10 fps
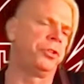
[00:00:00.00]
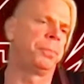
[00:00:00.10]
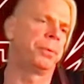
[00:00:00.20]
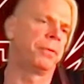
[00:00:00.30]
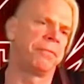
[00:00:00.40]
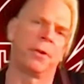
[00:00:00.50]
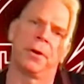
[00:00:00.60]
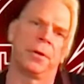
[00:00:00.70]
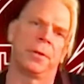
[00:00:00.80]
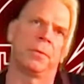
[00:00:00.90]
you
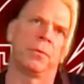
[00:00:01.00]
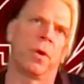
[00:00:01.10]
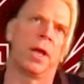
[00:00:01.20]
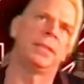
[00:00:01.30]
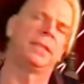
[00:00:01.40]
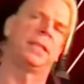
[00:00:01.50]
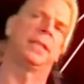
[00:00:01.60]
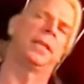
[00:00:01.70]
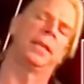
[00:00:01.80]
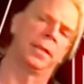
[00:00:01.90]
prefer writing
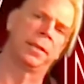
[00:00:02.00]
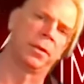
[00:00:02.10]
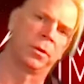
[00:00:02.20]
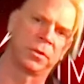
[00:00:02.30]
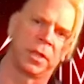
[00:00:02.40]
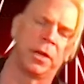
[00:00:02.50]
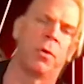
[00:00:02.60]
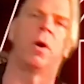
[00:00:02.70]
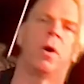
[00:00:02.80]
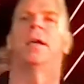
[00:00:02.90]
in, say,
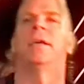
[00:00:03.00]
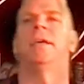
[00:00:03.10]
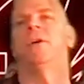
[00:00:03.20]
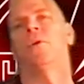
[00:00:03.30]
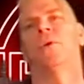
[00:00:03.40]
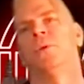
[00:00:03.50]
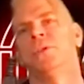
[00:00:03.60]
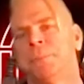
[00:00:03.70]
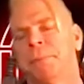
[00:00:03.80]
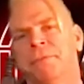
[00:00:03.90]
Hawaii, or would
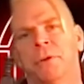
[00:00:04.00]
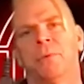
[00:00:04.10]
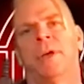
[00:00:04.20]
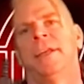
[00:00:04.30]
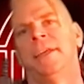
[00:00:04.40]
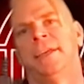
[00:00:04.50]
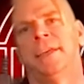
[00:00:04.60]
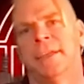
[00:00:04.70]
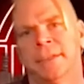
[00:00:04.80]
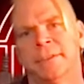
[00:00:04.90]
you prefer writing
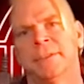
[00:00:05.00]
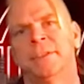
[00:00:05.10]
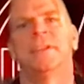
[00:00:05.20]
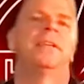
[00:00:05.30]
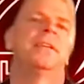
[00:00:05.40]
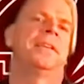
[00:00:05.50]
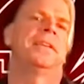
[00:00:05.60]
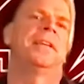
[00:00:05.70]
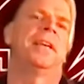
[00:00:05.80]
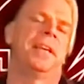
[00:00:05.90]
in
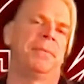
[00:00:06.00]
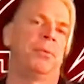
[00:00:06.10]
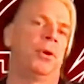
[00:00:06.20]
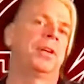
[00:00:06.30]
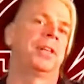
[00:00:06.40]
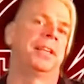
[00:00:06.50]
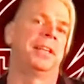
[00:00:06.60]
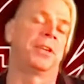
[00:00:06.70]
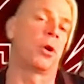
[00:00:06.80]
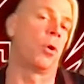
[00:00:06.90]
Brooklyn
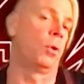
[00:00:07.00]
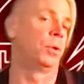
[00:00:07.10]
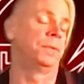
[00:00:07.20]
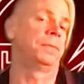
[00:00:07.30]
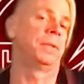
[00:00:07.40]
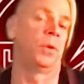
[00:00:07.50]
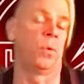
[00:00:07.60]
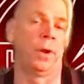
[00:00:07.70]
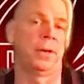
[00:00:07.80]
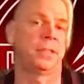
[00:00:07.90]
in the cold, in the
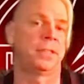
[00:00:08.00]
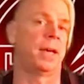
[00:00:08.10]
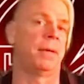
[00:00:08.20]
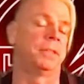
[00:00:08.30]
wintertime?